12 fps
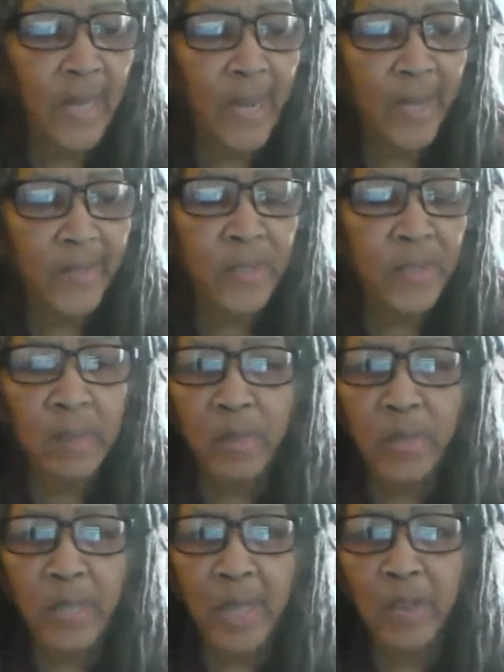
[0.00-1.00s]
gotten some
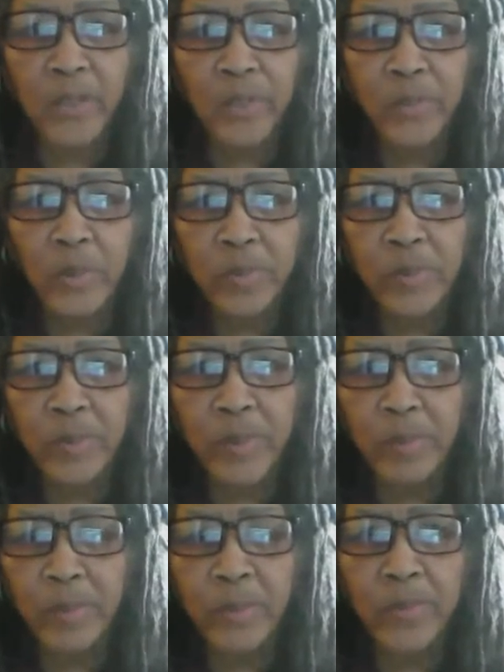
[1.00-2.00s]
of the cultural
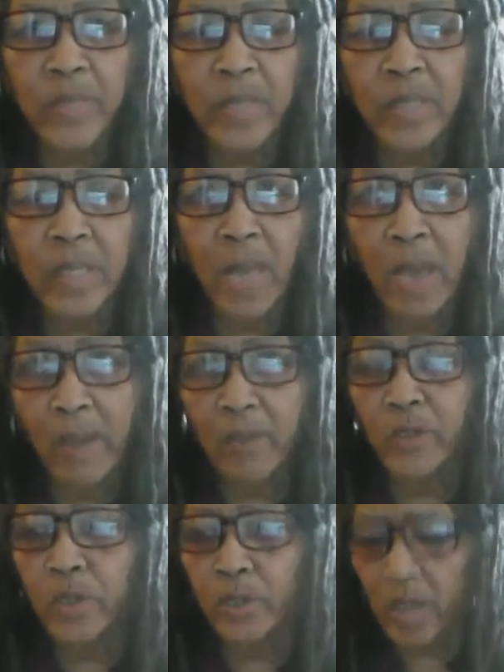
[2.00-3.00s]
people, the
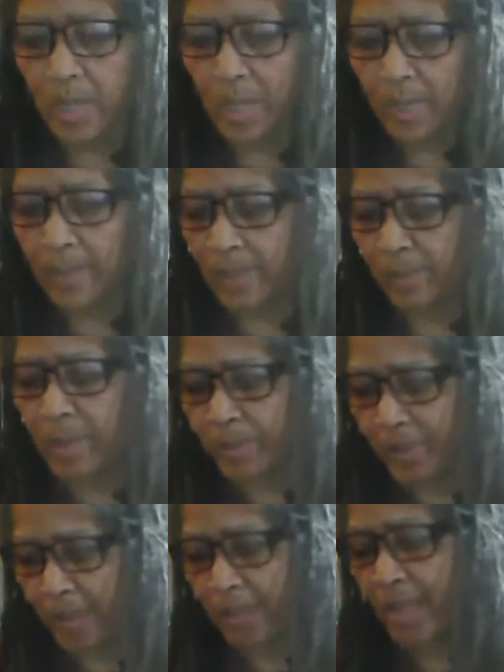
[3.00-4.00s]
culture, the people
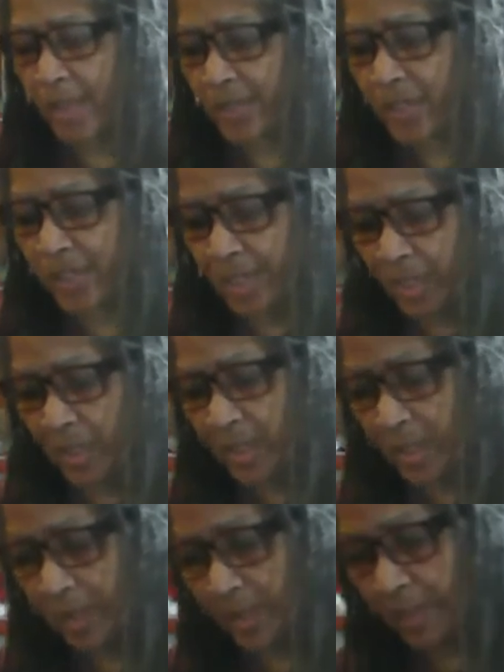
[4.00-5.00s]
that make
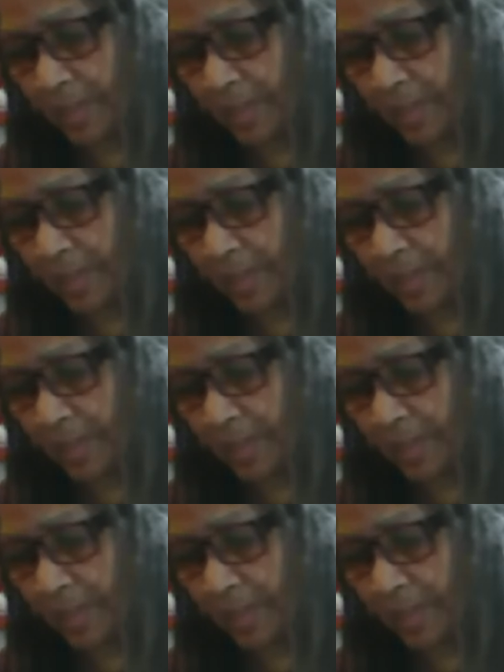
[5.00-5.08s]
cheese